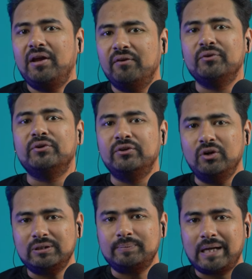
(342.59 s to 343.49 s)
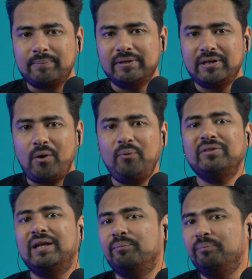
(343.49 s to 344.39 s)
If you did not subscribe till now,
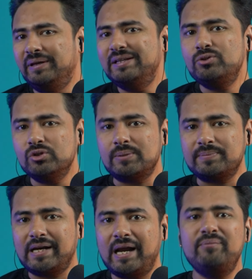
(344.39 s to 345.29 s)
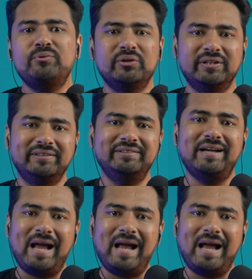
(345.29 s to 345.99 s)
then please do subscribe to learn